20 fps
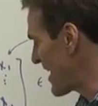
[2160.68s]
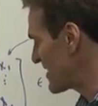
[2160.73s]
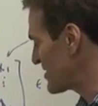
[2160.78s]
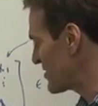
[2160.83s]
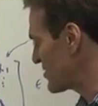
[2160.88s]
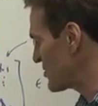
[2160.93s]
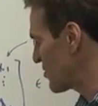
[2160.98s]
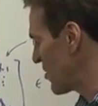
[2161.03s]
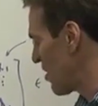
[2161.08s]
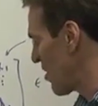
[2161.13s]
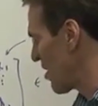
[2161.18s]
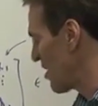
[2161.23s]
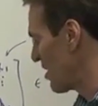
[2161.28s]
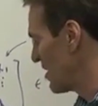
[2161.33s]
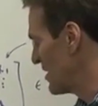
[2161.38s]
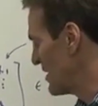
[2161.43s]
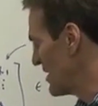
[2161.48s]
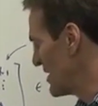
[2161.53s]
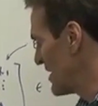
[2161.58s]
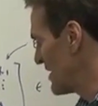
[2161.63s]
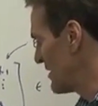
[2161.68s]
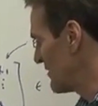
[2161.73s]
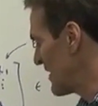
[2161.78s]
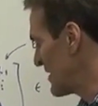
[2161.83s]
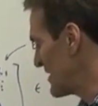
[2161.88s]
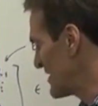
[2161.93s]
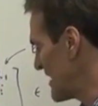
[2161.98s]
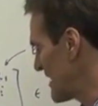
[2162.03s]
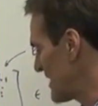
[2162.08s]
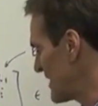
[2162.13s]
x star, if
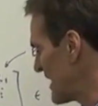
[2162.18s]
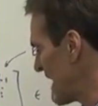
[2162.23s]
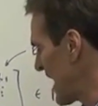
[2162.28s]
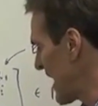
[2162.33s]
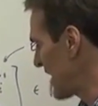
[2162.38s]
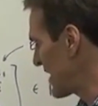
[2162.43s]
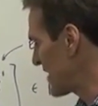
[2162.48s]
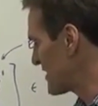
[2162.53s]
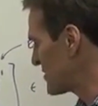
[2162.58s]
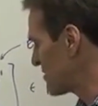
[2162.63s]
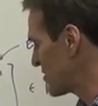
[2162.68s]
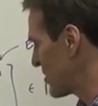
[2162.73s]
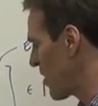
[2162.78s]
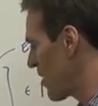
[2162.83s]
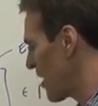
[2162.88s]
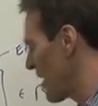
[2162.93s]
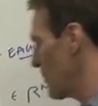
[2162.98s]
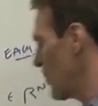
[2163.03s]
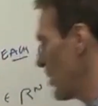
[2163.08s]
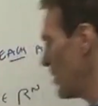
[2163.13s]
I take that x star and